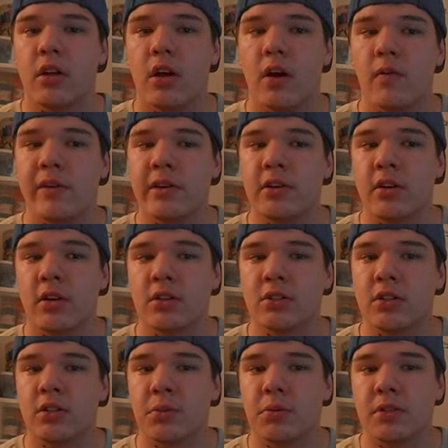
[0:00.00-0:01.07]
We are
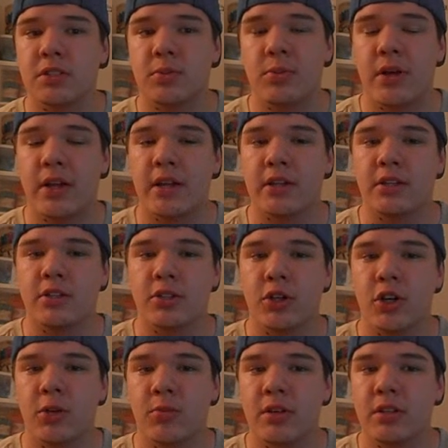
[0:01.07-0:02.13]
starting to participate in
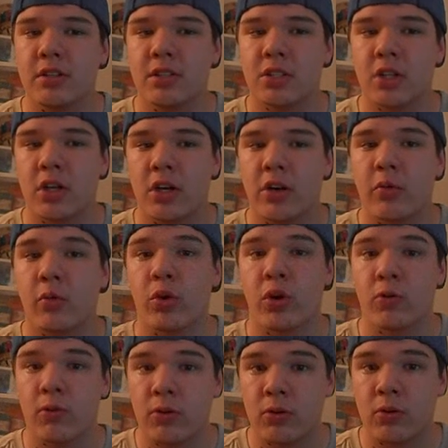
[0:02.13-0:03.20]
tournaments.
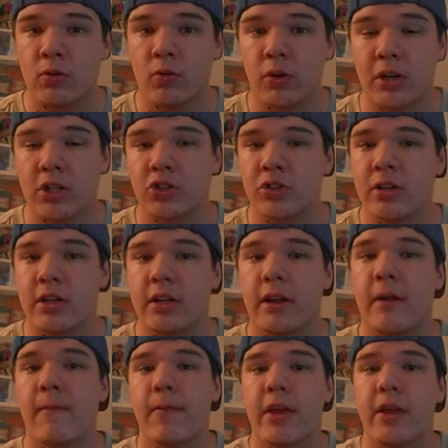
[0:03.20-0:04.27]
We're
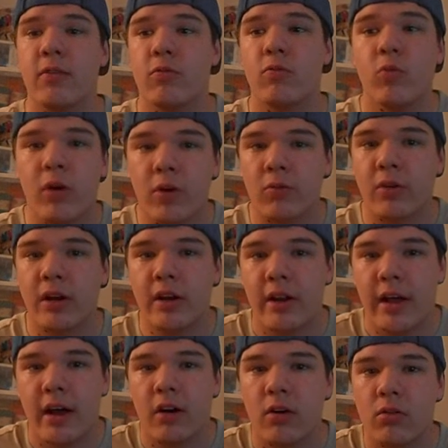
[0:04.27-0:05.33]
actually in one right
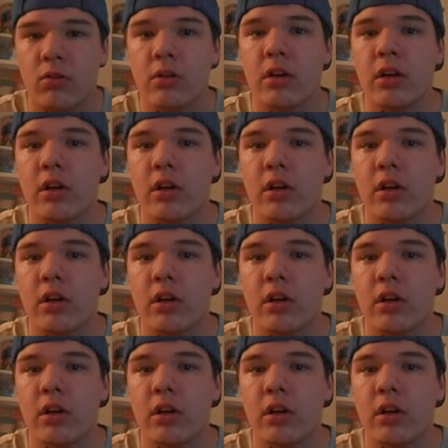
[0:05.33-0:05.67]
now.